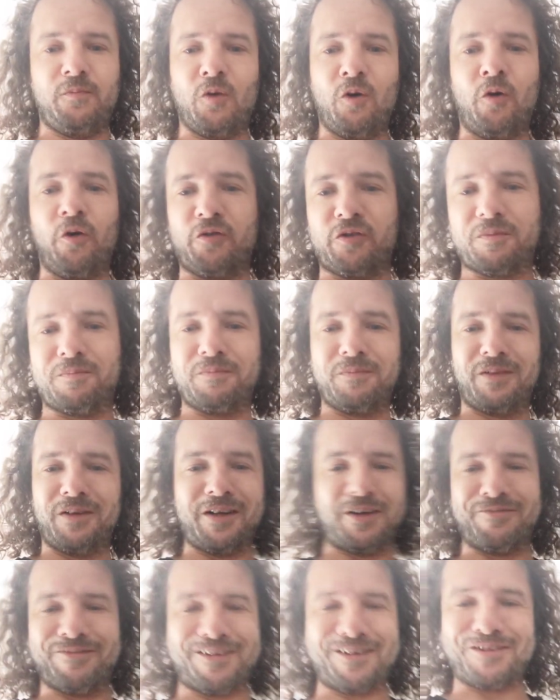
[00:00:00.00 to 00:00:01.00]
awesome. I
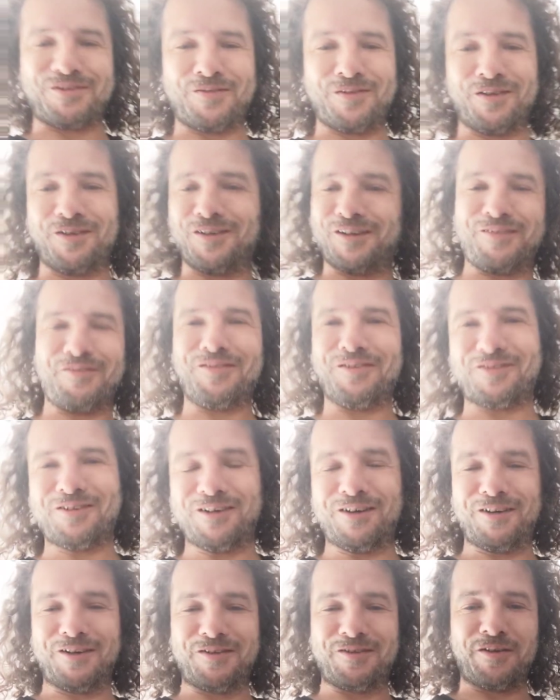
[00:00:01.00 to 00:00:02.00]
love racing with it. I love these
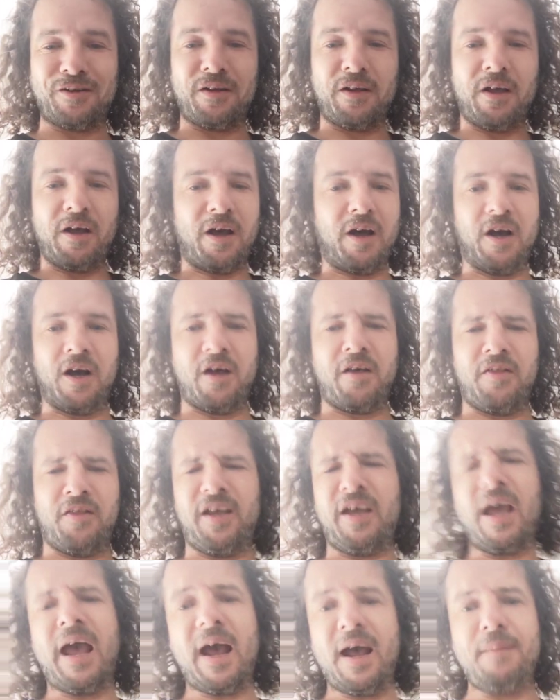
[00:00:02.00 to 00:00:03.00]
cars.
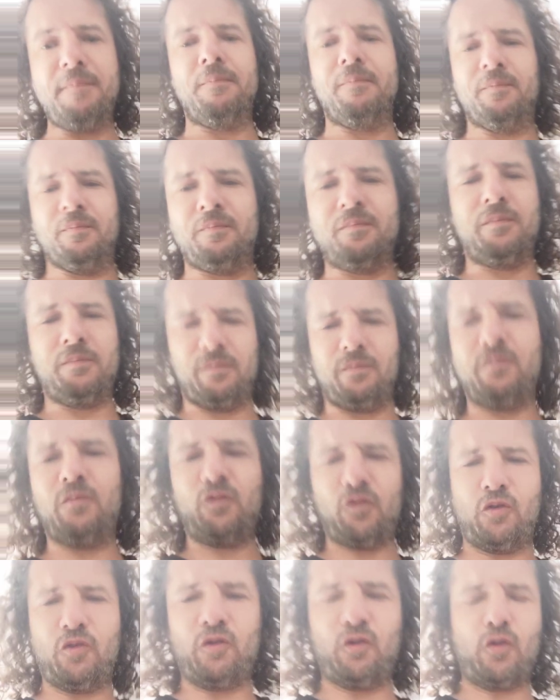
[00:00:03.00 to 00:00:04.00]
The
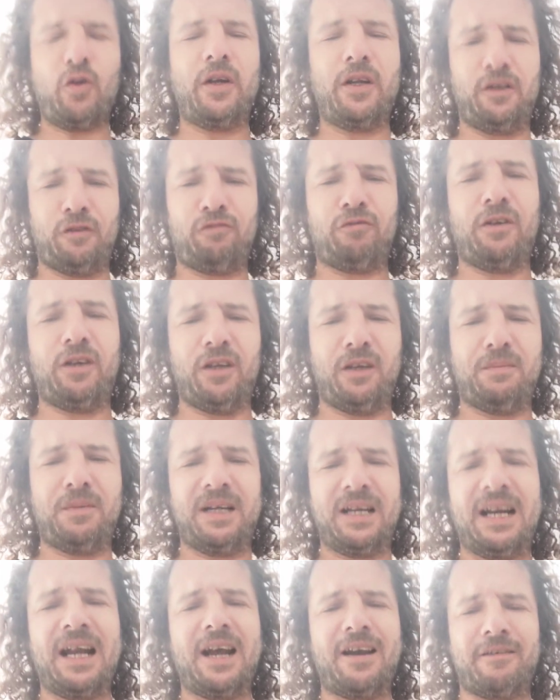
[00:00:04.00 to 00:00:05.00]
M23
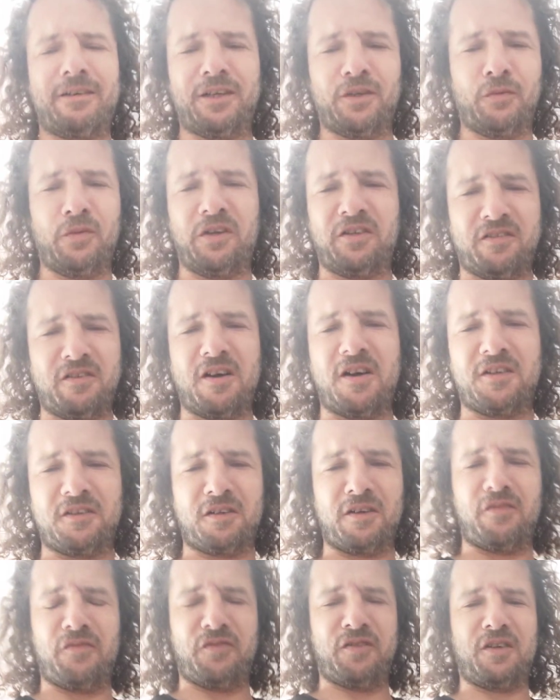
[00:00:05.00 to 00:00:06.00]
McLaren that we
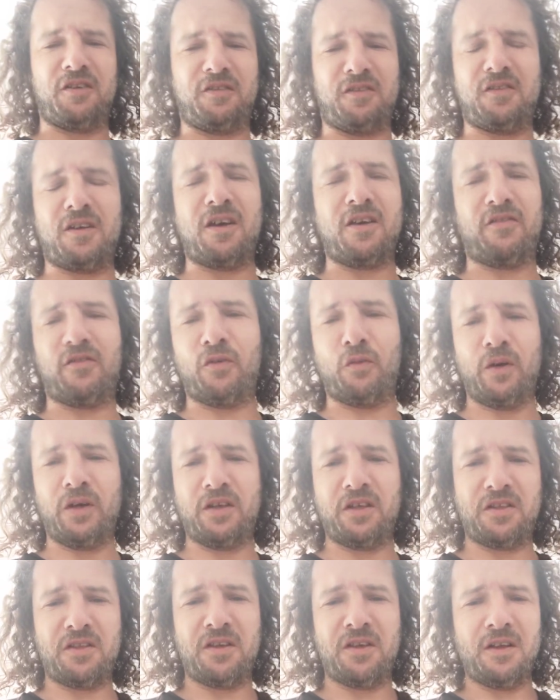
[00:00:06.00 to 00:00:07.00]
started off this server
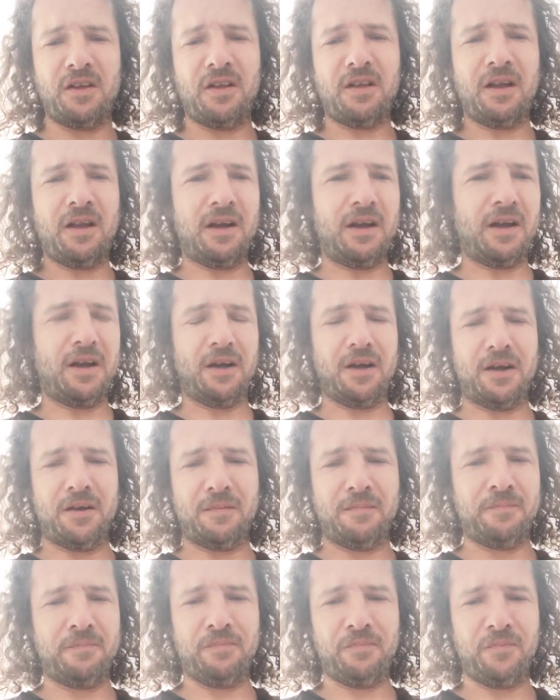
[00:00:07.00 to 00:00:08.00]
with
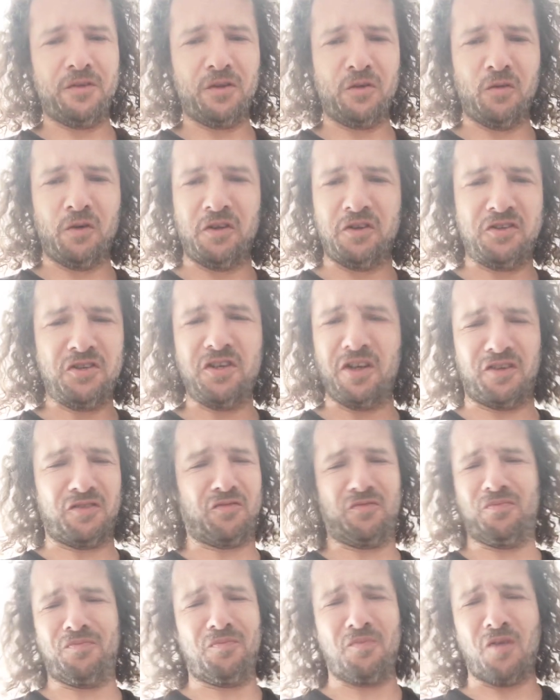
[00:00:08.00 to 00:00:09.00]
was just